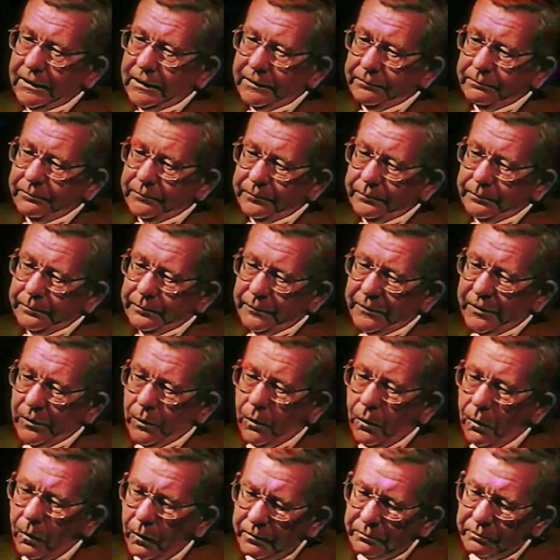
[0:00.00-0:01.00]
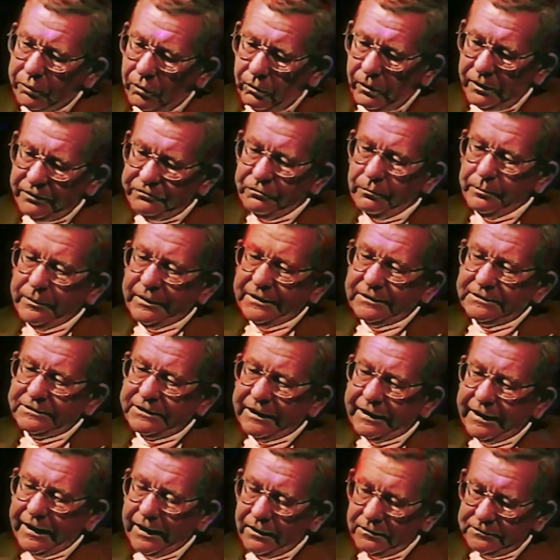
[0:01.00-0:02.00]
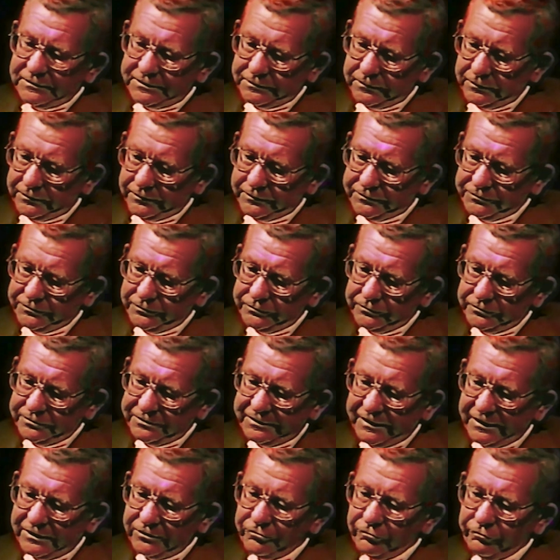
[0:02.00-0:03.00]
The hard part for me as a counselor to